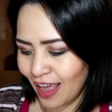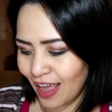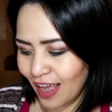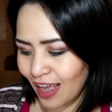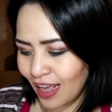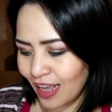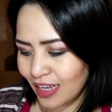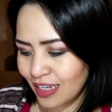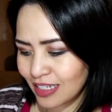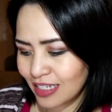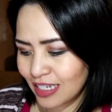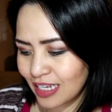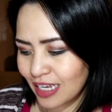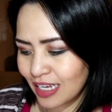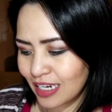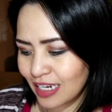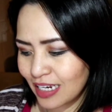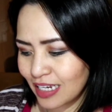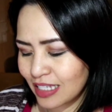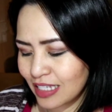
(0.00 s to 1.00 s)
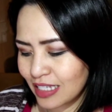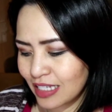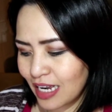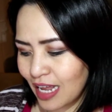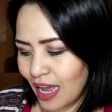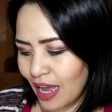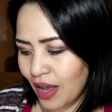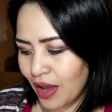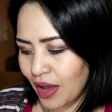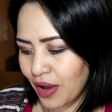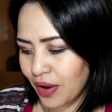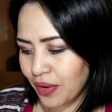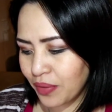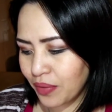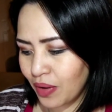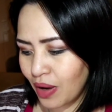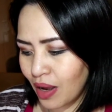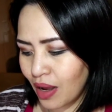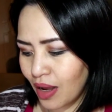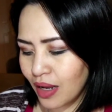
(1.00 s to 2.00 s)
and it is
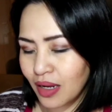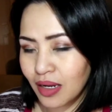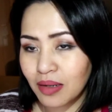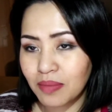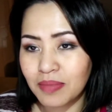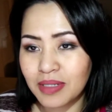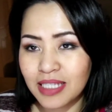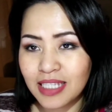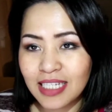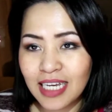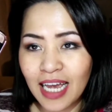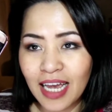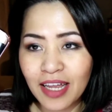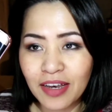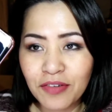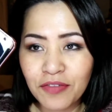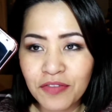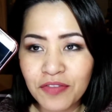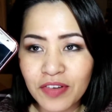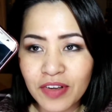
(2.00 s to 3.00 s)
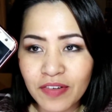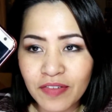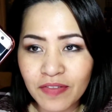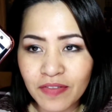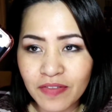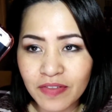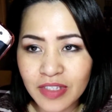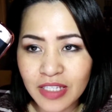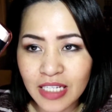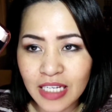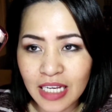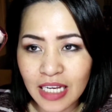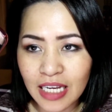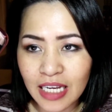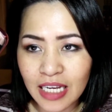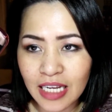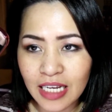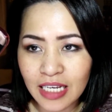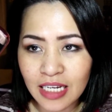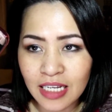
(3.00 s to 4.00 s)
now
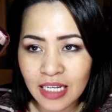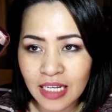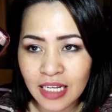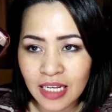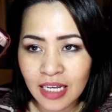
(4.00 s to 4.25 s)
10:15.